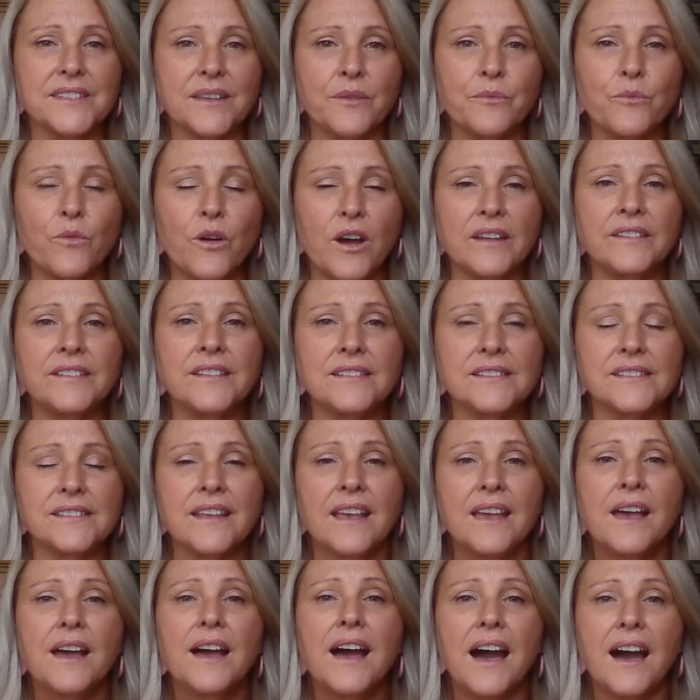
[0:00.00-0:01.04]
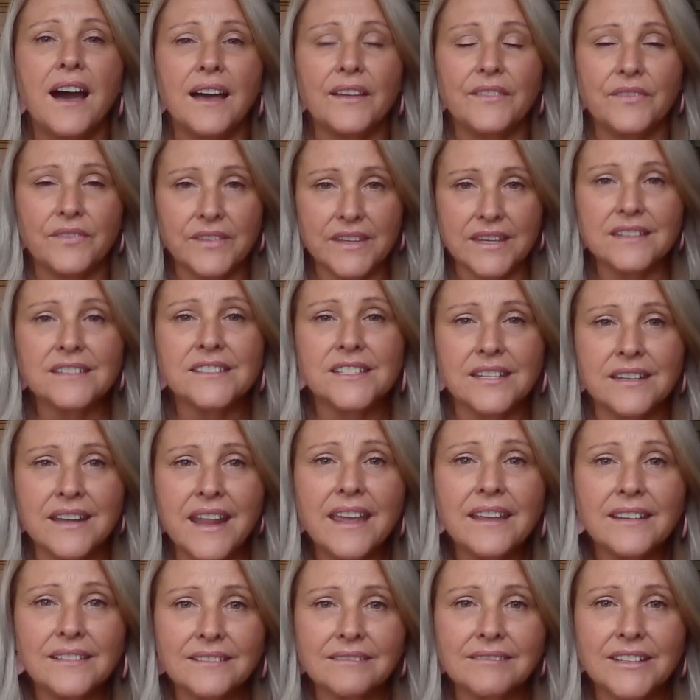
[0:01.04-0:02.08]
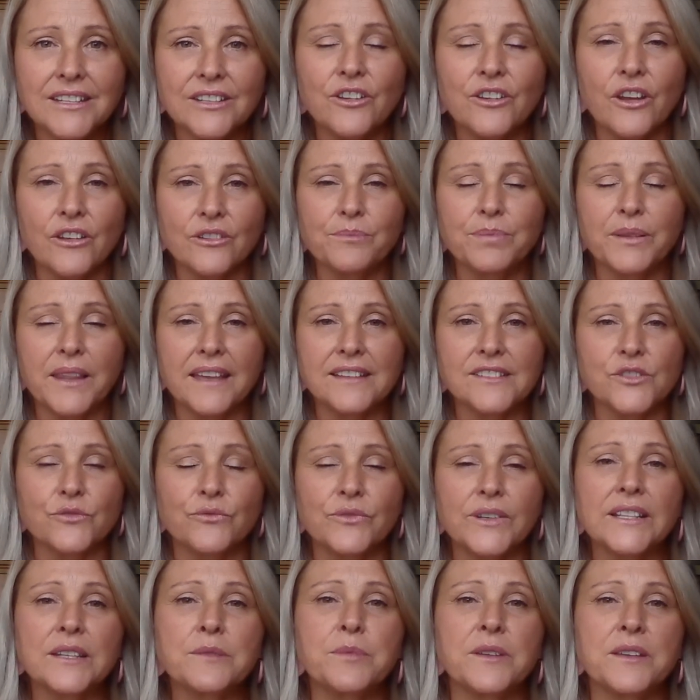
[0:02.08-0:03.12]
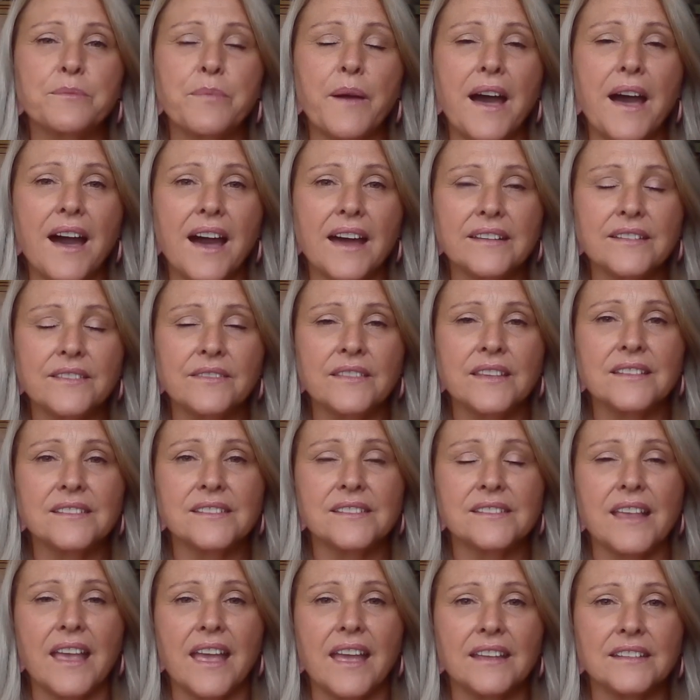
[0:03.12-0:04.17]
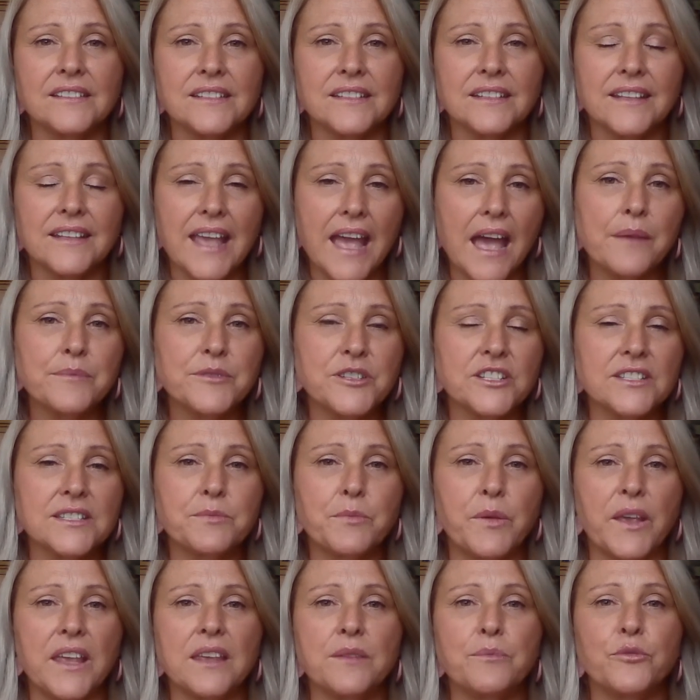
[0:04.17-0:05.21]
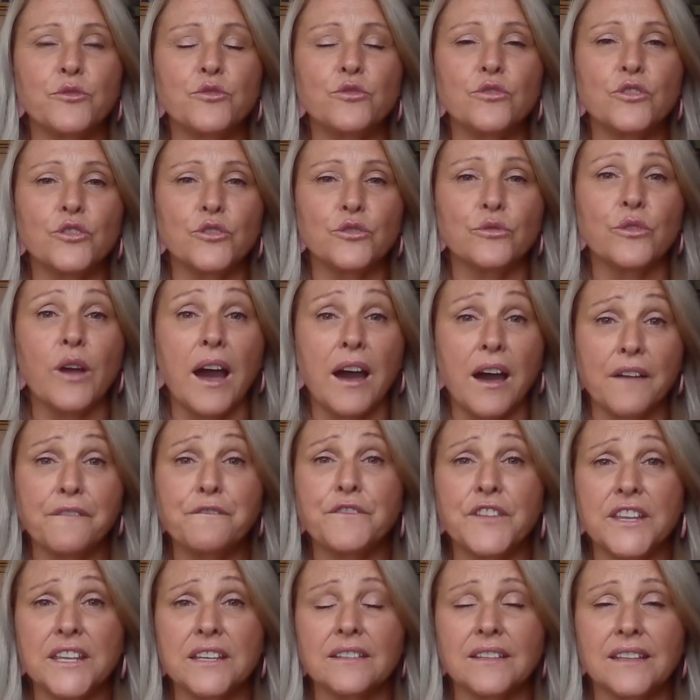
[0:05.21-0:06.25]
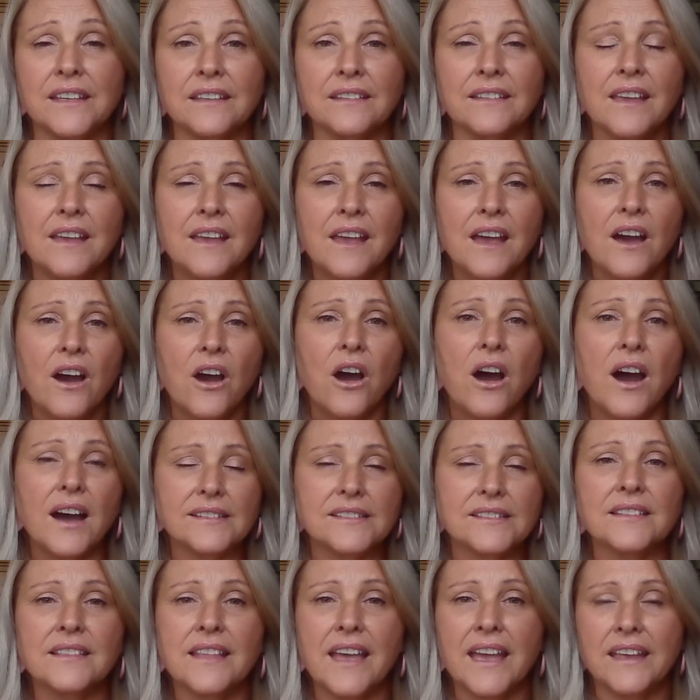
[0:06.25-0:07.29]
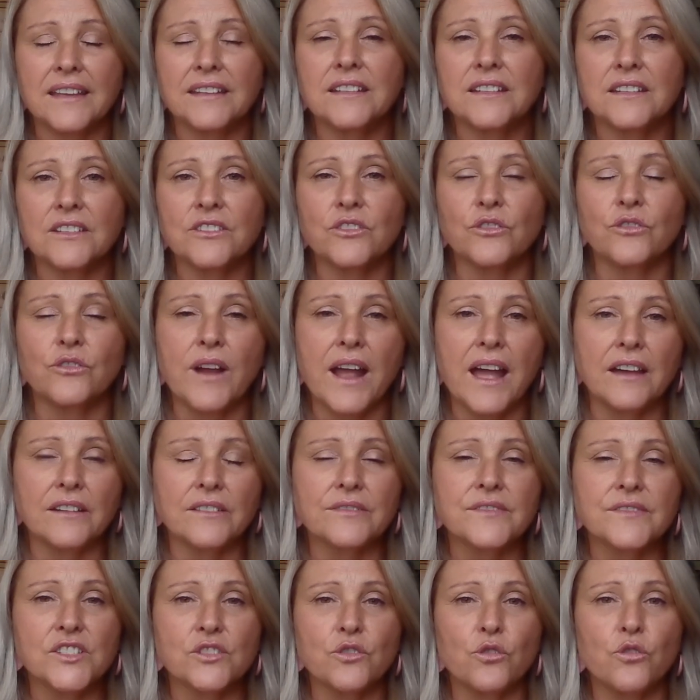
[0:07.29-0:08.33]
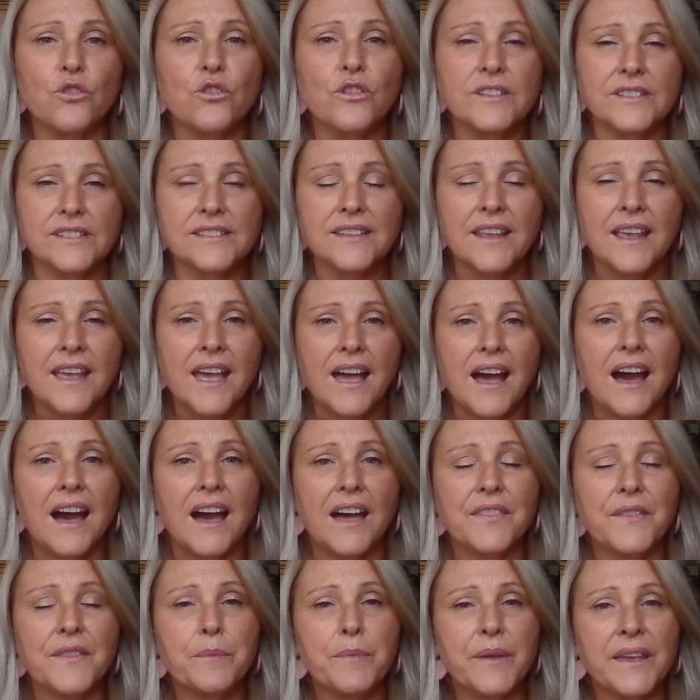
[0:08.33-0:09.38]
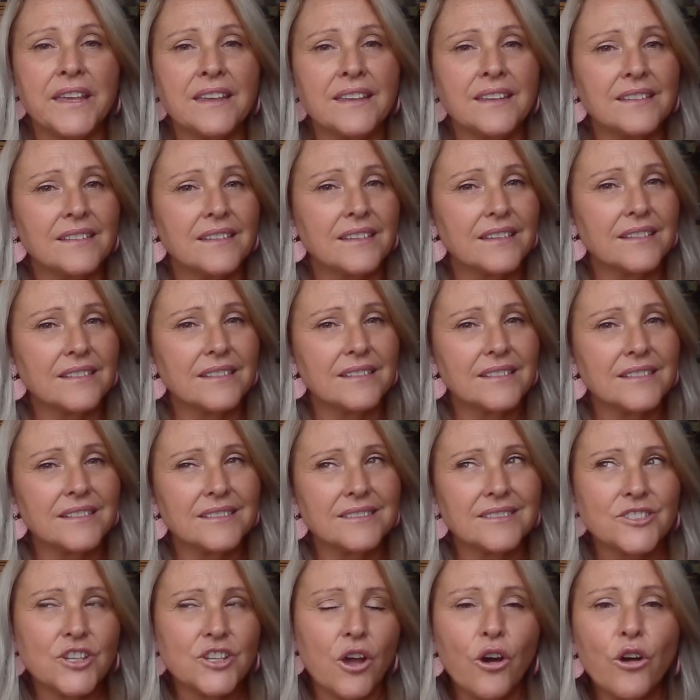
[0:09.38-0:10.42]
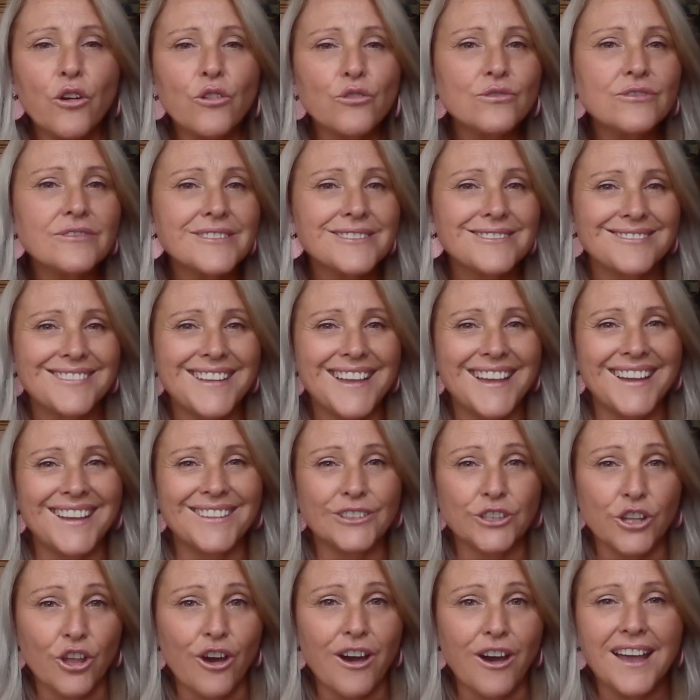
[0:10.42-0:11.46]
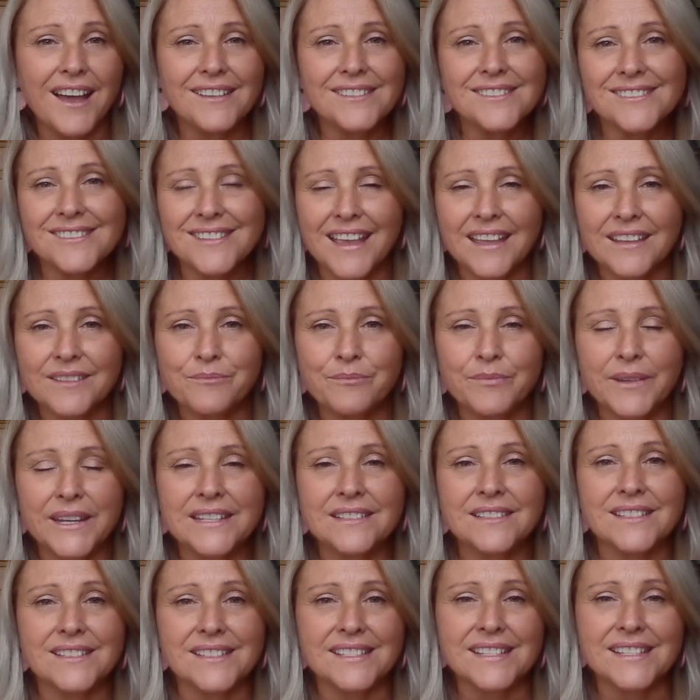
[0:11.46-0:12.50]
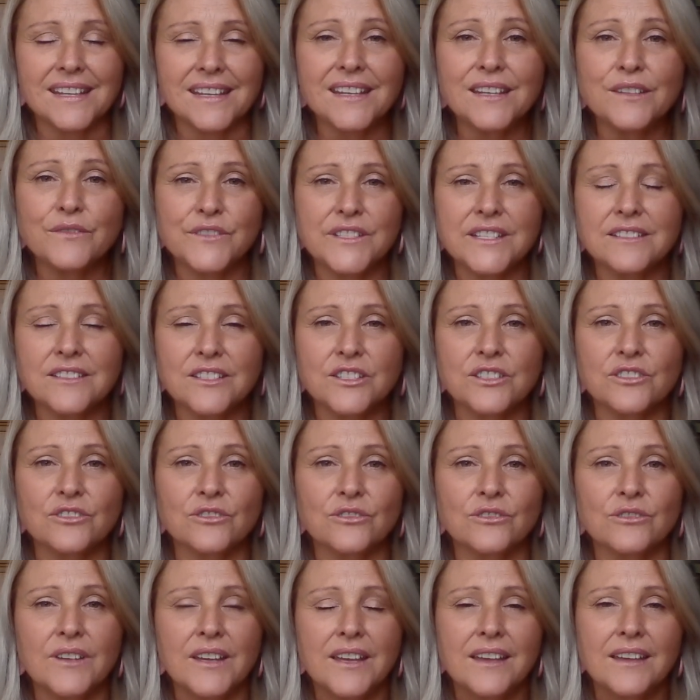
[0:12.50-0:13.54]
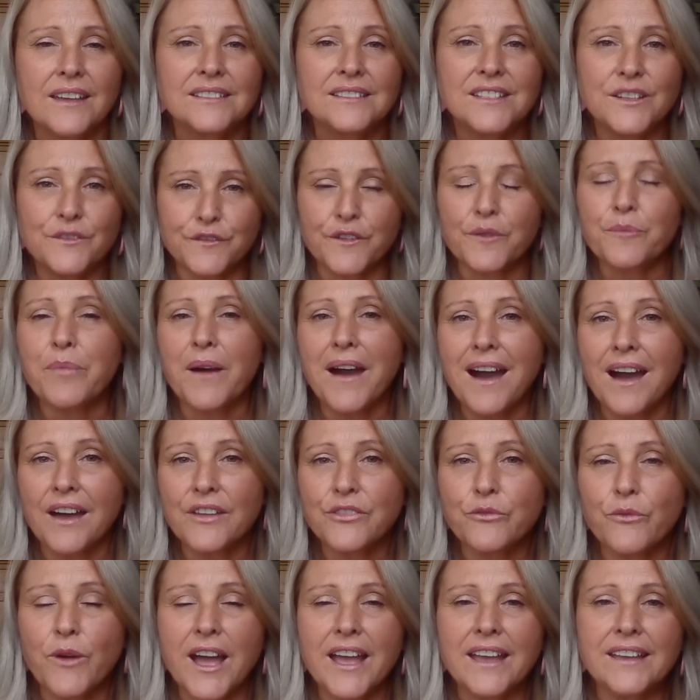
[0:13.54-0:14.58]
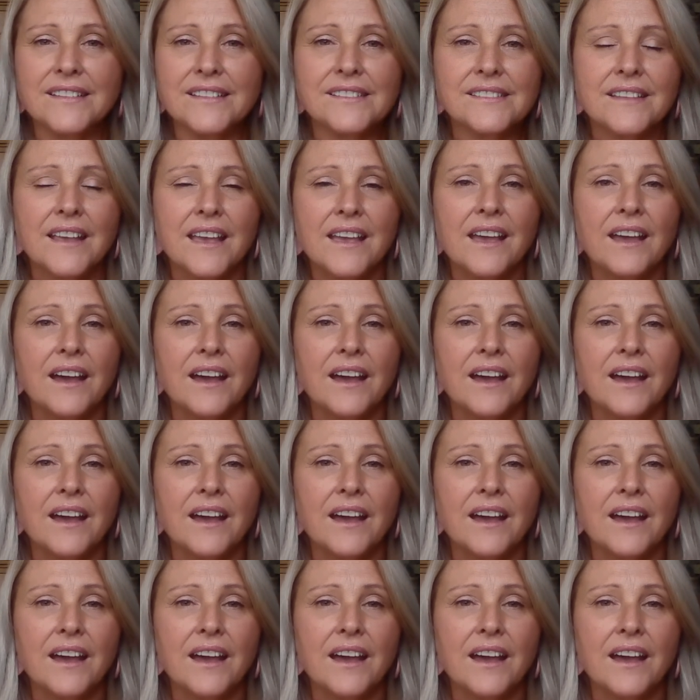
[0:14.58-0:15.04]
And one is the internet, you know, plays a really big part in this, and it captures people who are feeling isolated or out of sorts. They're being told lies and being deceived into different pathways.